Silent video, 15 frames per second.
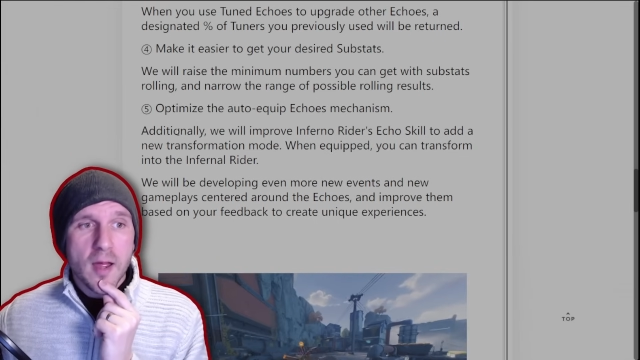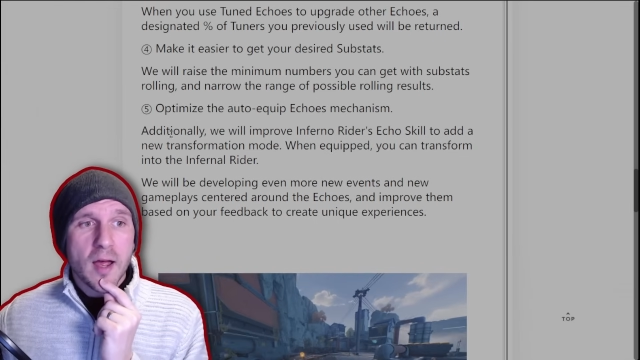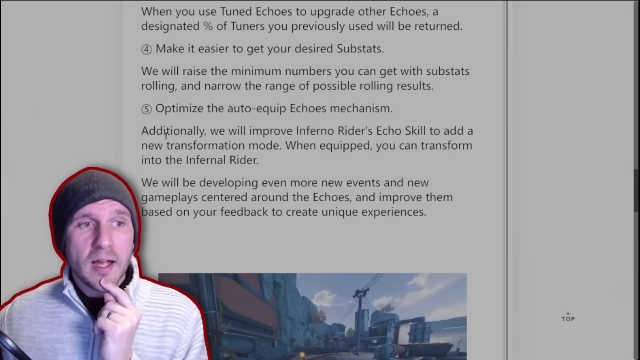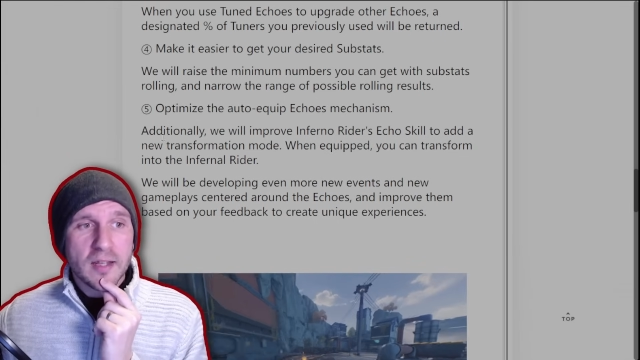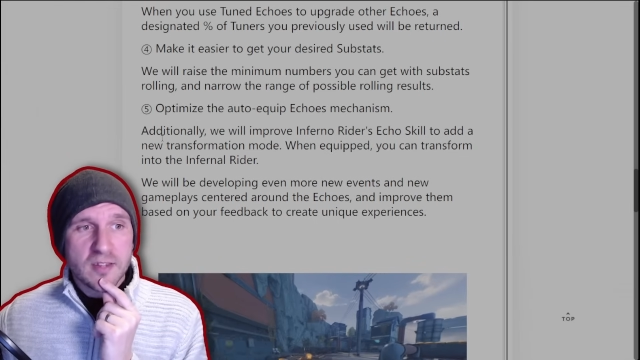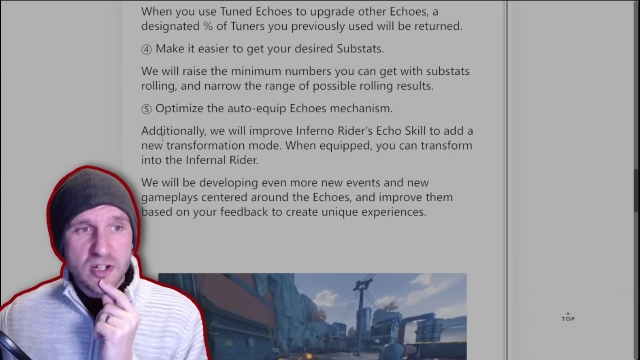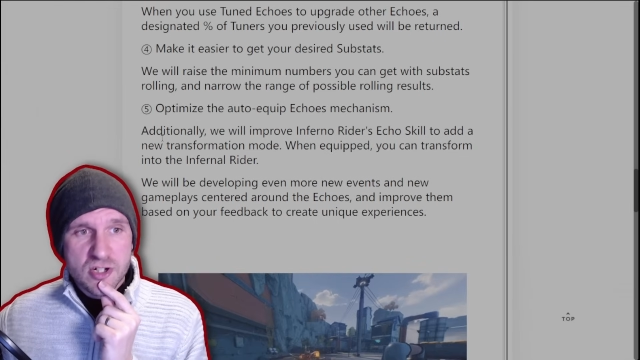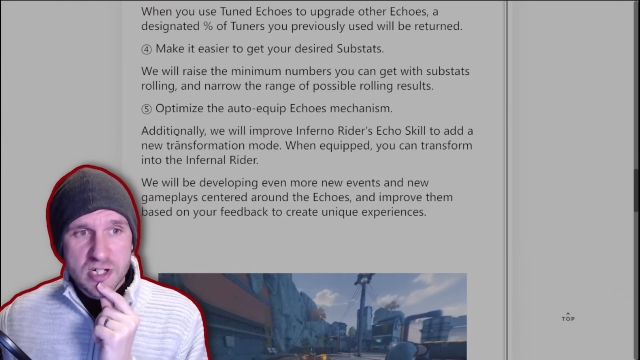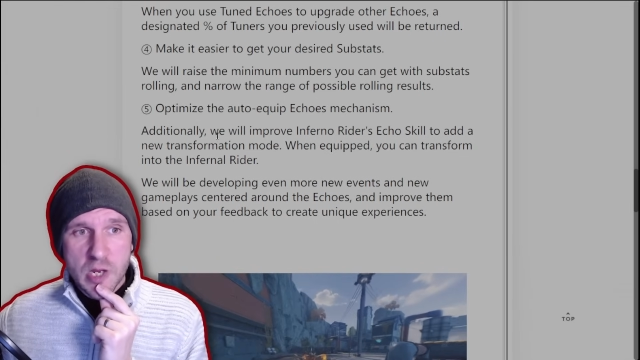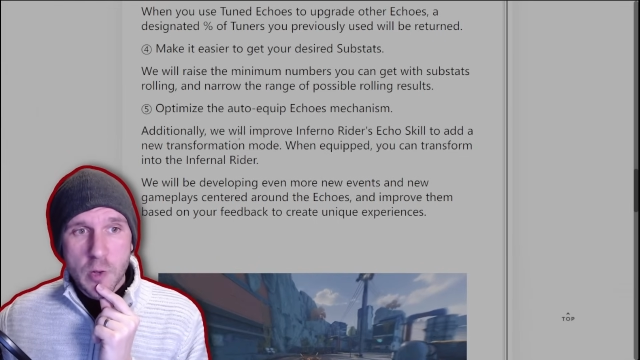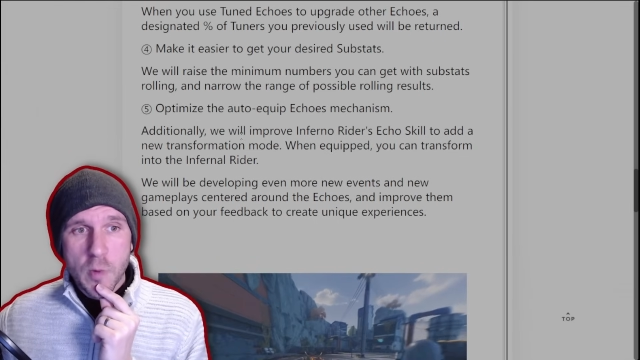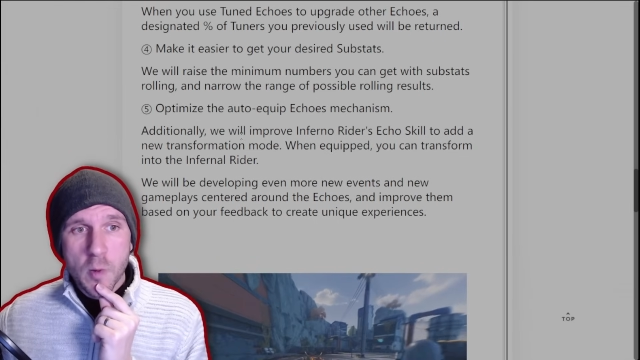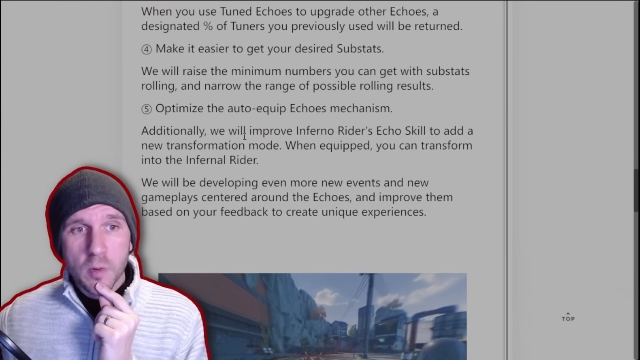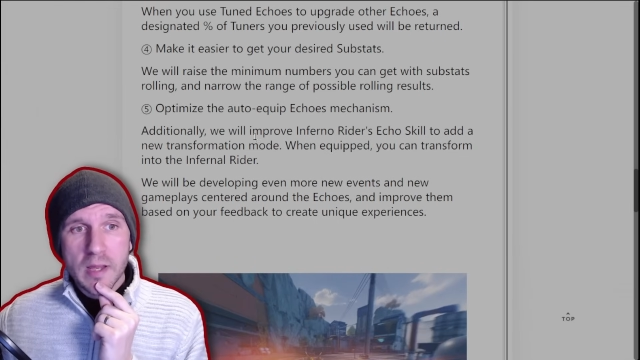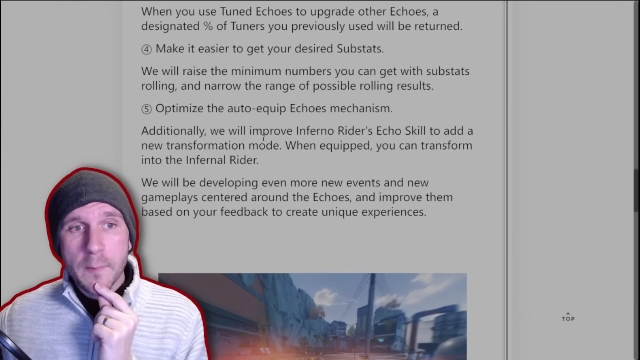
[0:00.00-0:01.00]
Additionally,
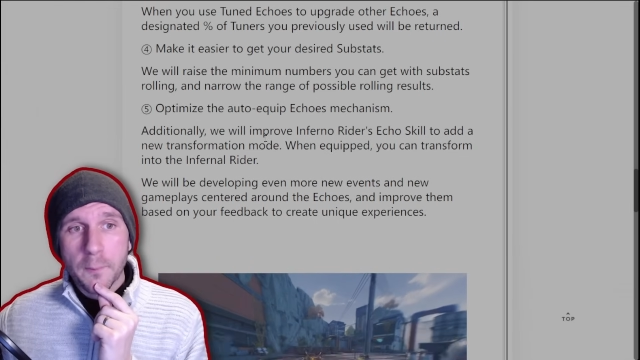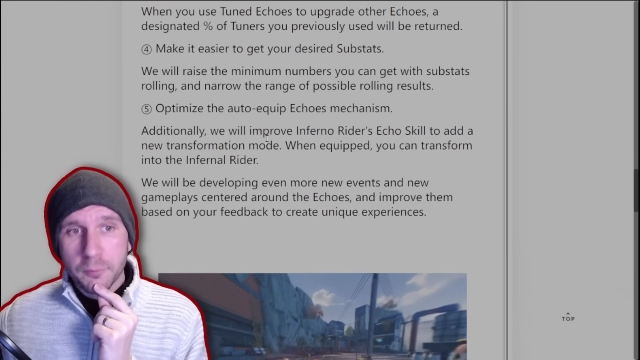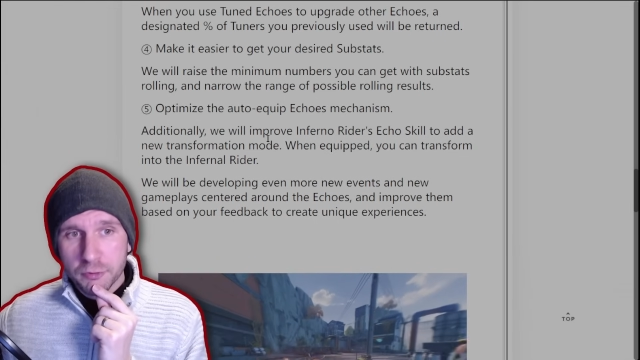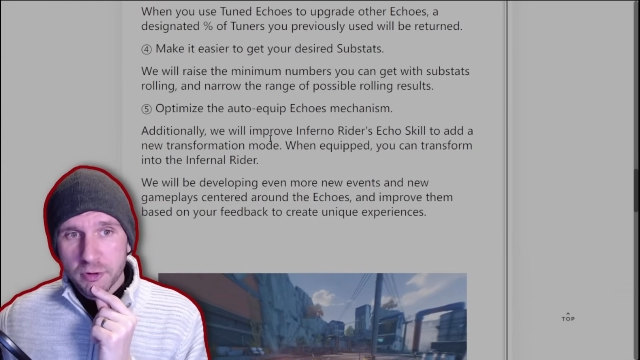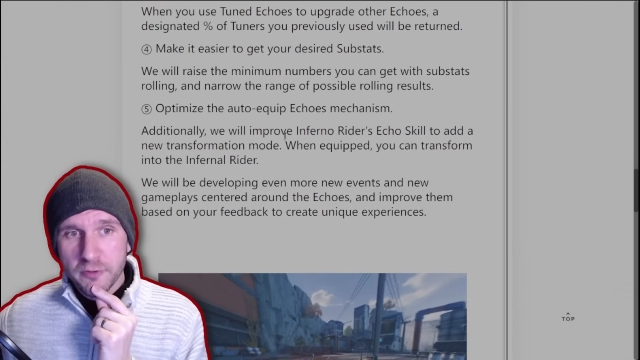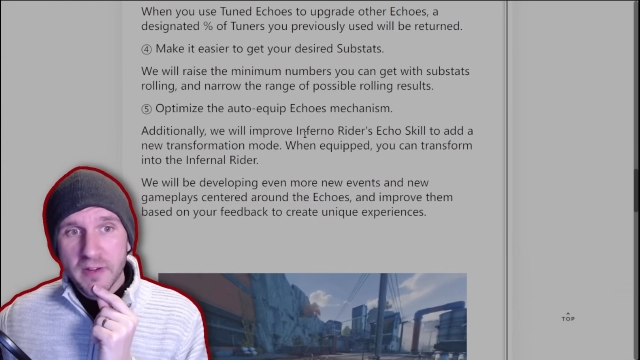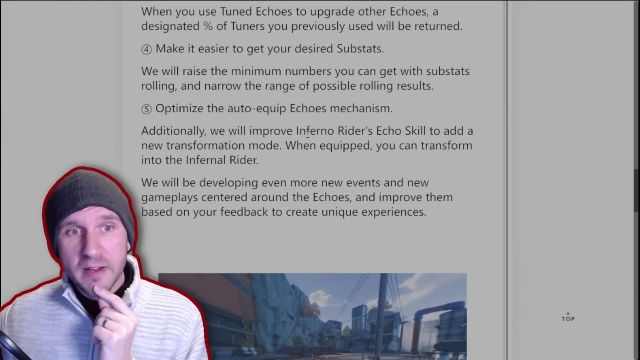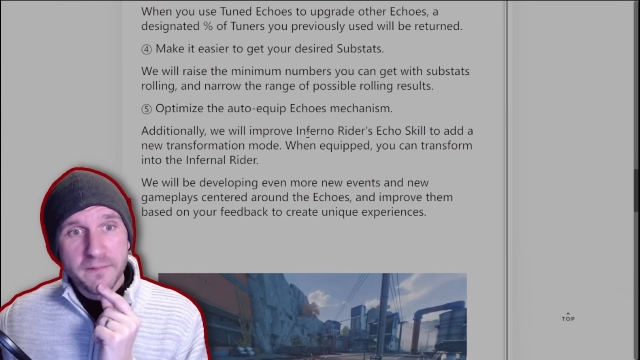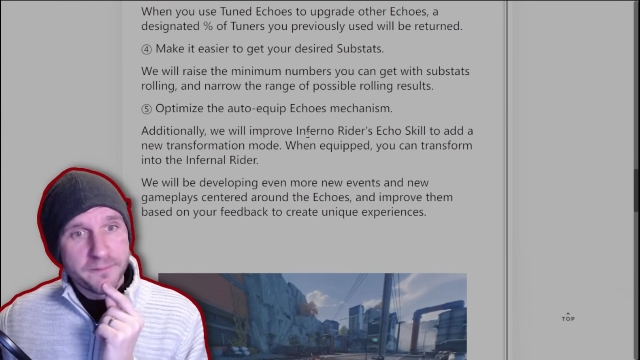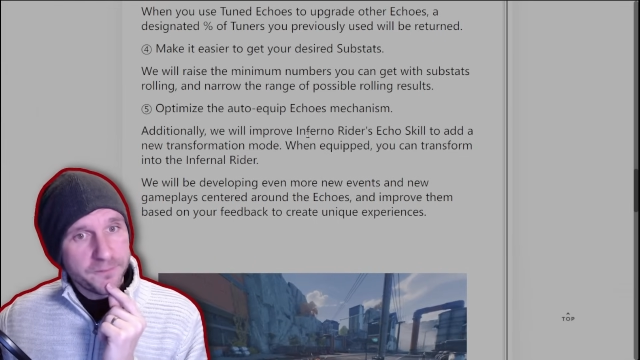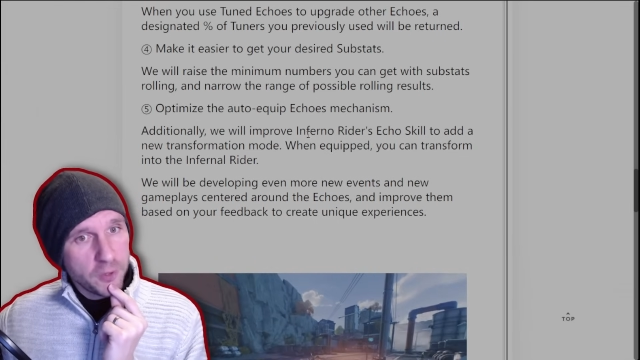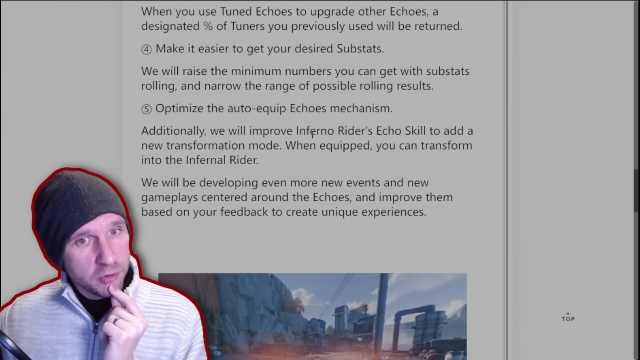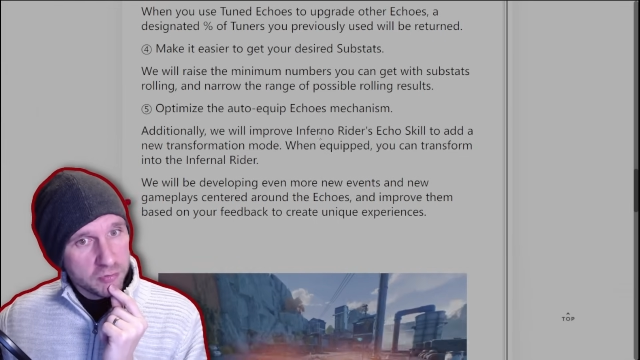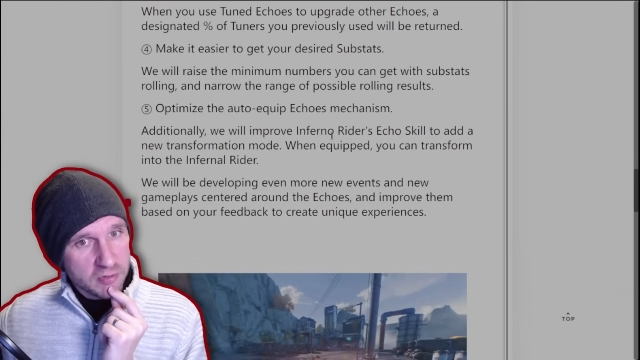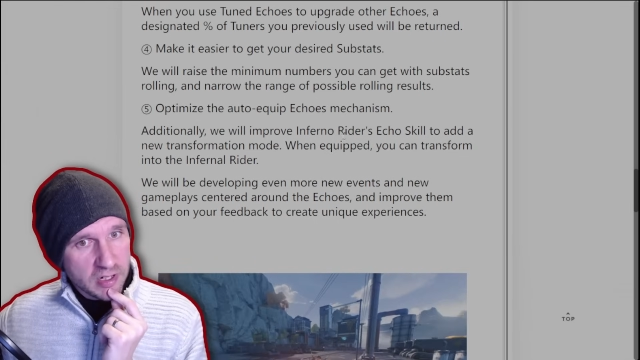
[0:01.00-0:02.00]
we will improve
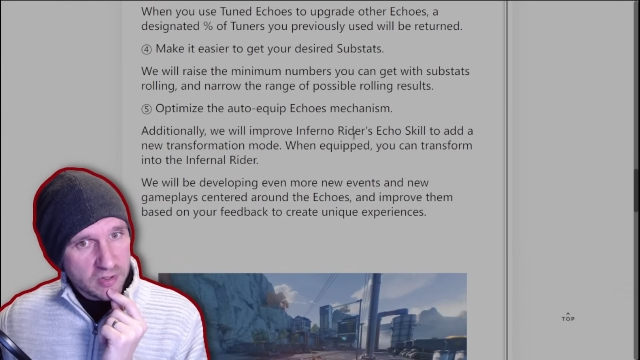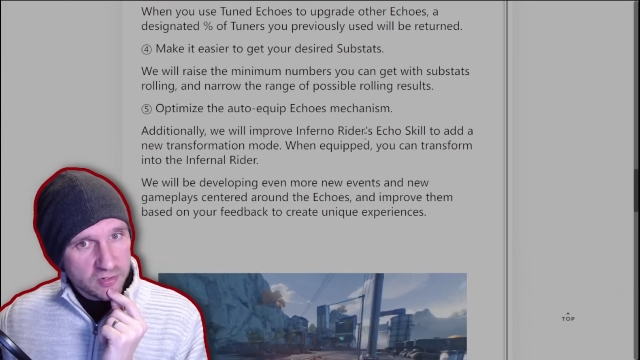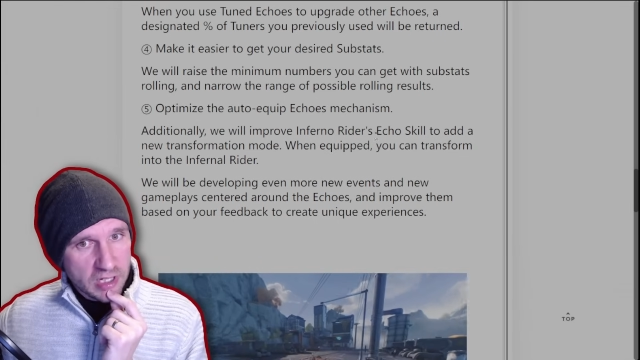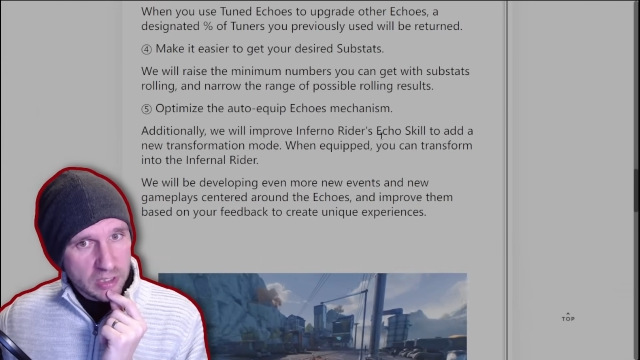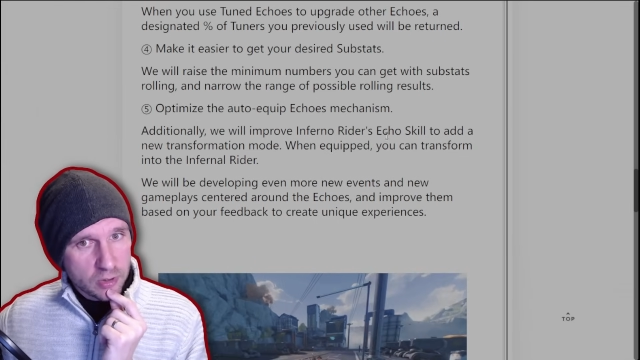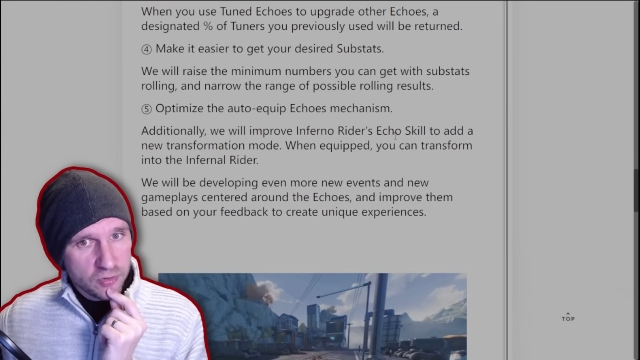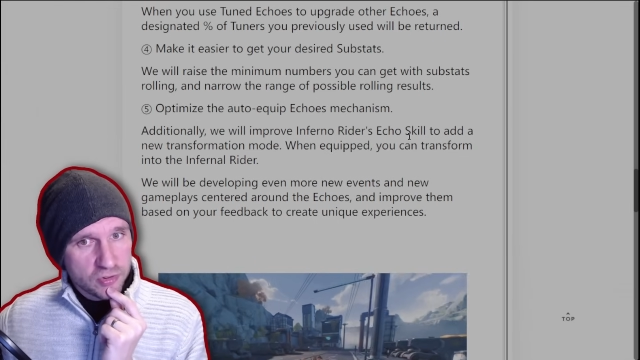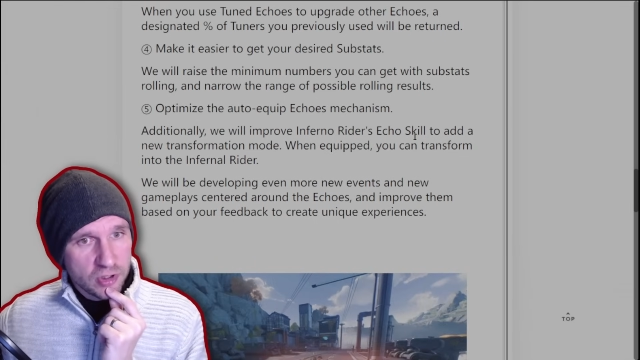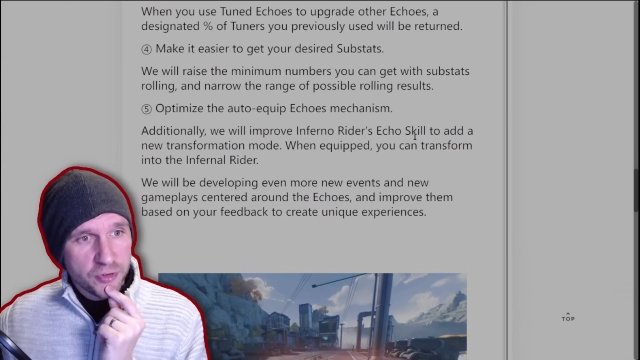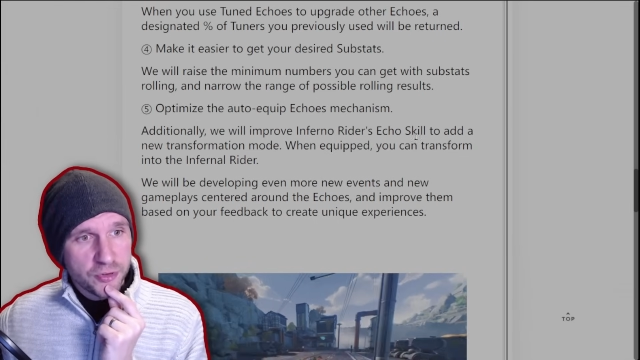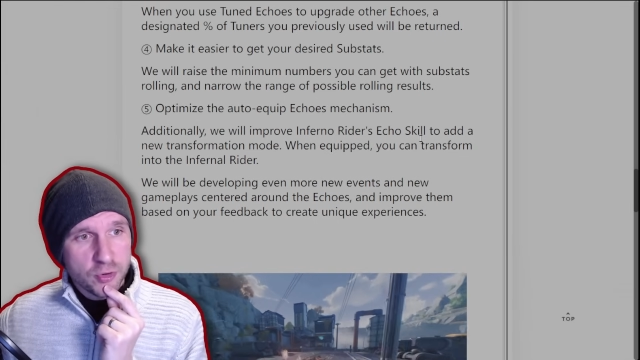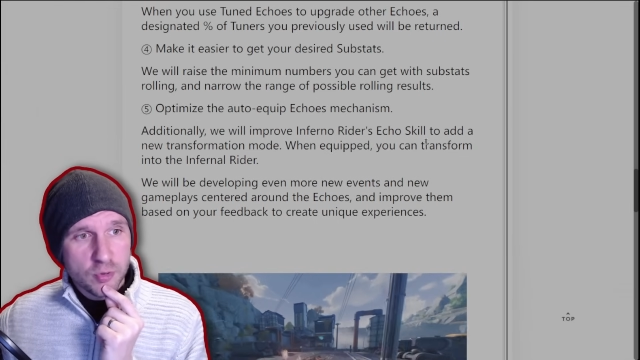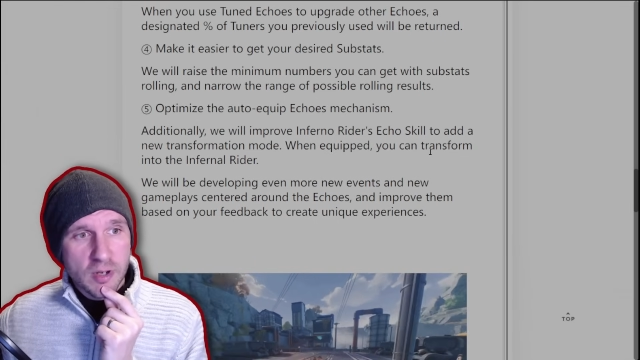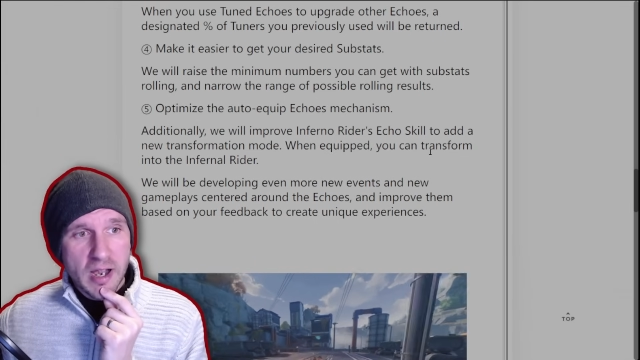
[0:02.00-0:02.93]
Inferno Rider's echo skill to